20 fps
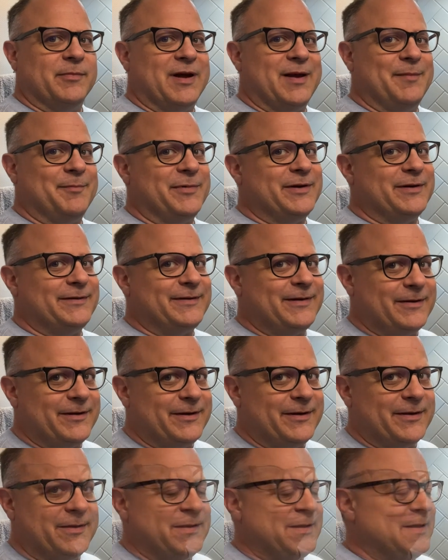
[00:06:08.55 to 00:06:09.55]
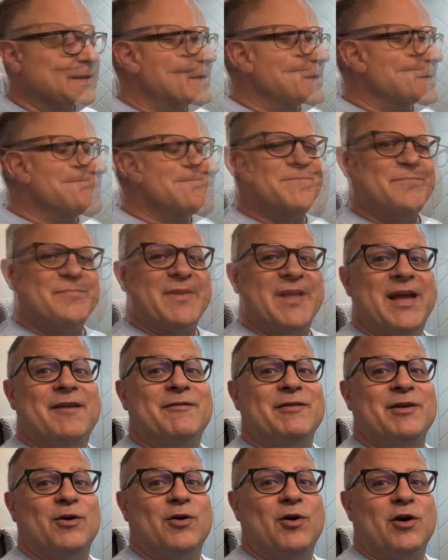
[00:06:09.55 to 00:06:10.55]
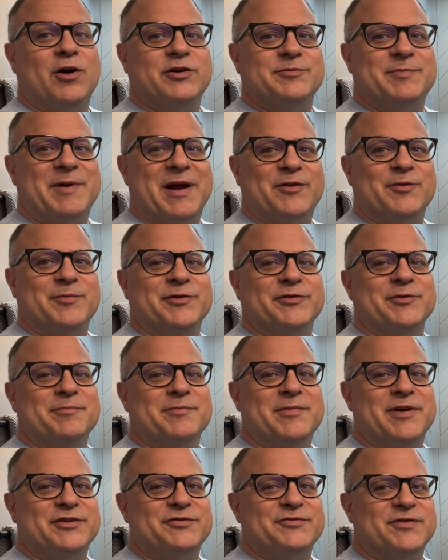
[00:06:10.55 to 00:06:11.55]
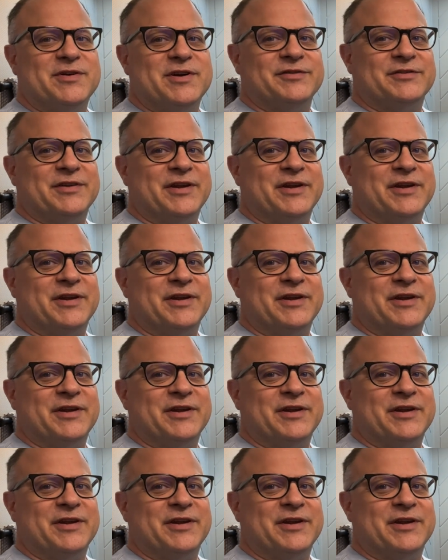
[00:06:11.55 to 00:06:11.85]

I'm going to tell you, having a large bathroom is a must for us.